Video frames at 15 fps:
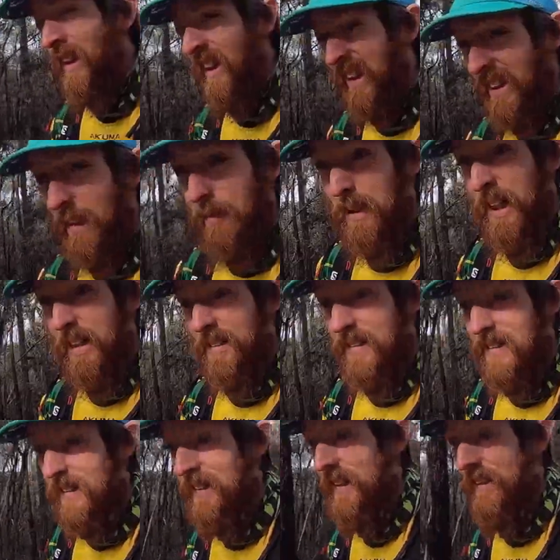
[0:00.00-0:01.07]
the government
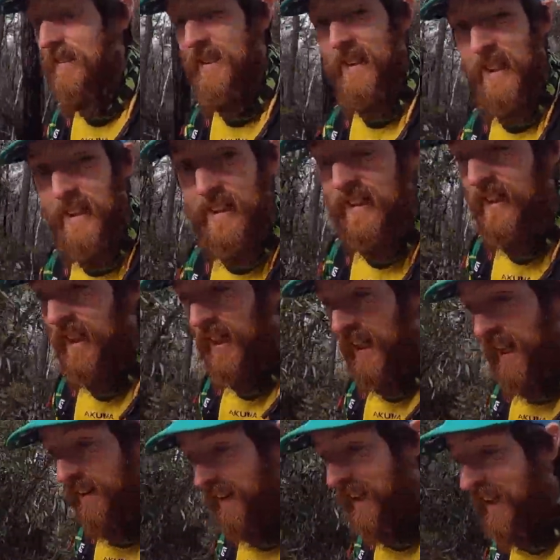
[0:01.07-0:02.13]
alters their receipts and
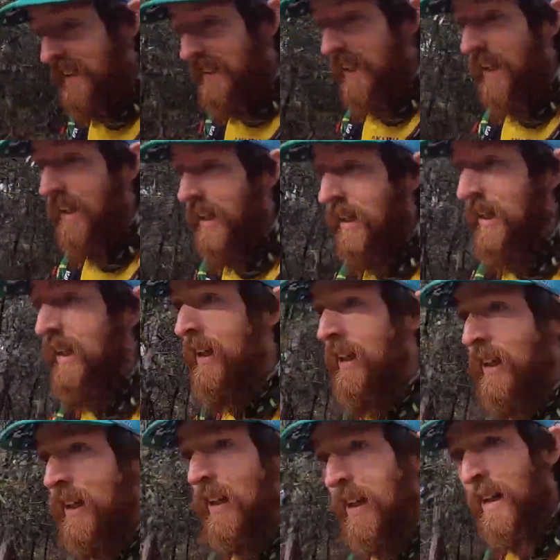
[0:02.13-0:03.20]
outlays
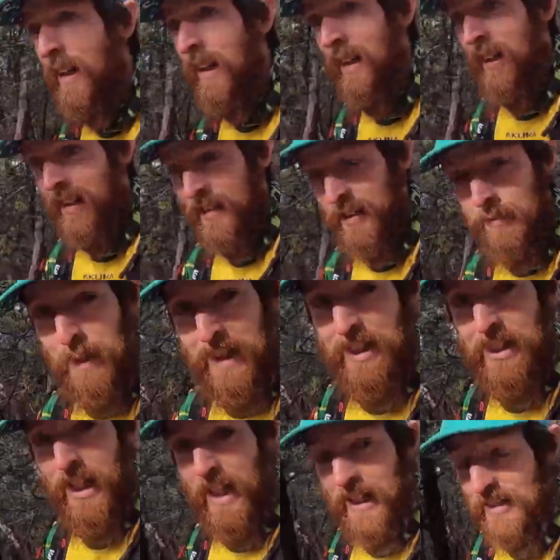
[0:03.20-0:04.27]
to
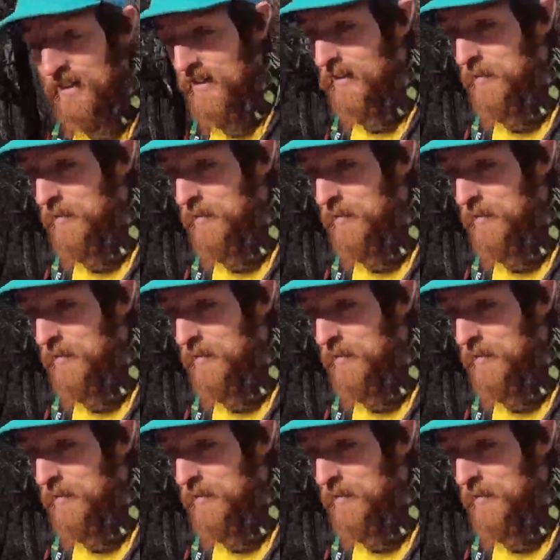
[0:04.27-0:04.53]
manage aggregate